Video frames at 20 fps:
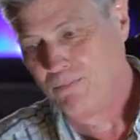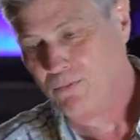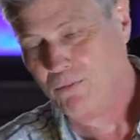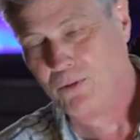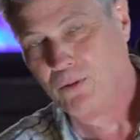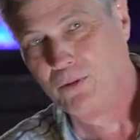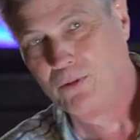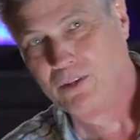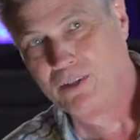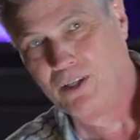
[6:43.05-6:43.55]

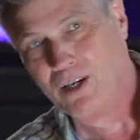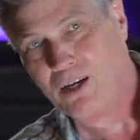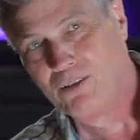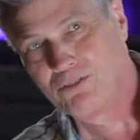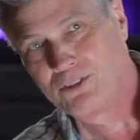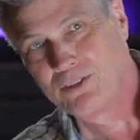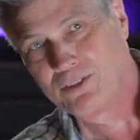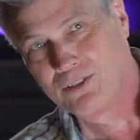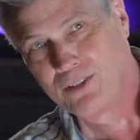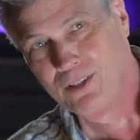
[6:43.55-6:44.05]
roll it
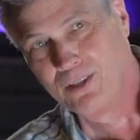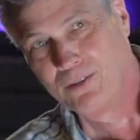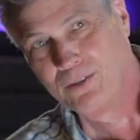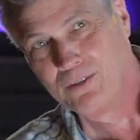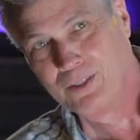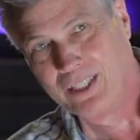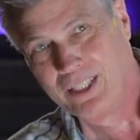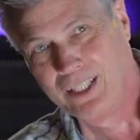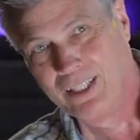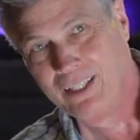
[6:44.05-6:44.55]
off
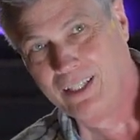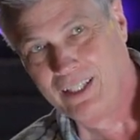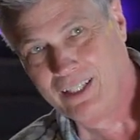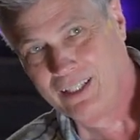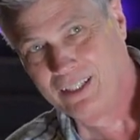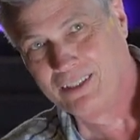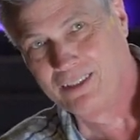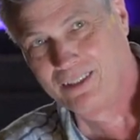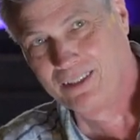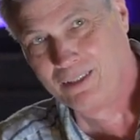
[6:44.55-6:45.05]
slowly
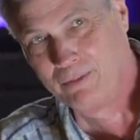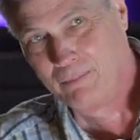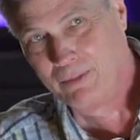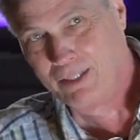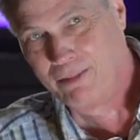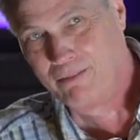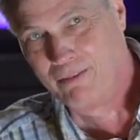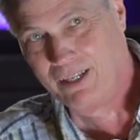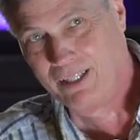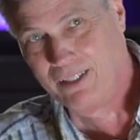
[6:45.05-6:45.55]
into the
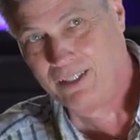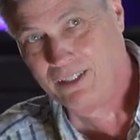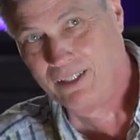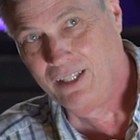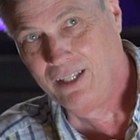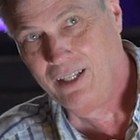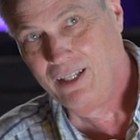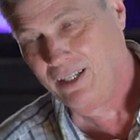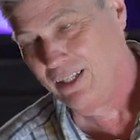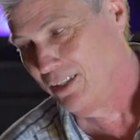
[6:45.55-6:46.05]
mid range.